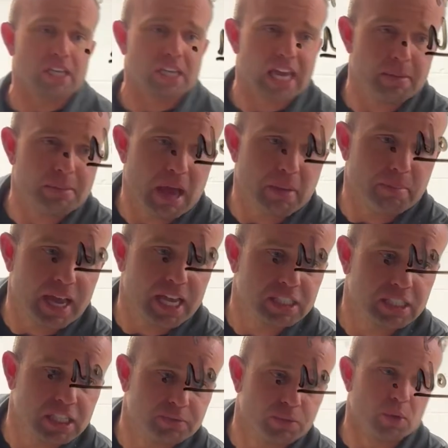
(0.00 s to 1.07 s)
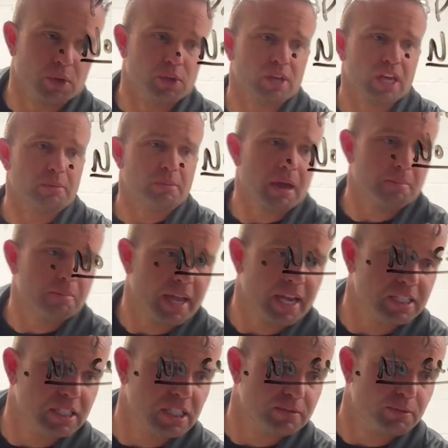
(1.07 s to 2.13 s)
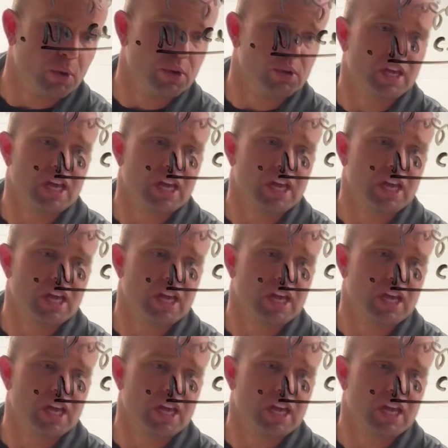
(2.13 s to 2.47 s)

the KWI pays this for you, KWI pays this for you,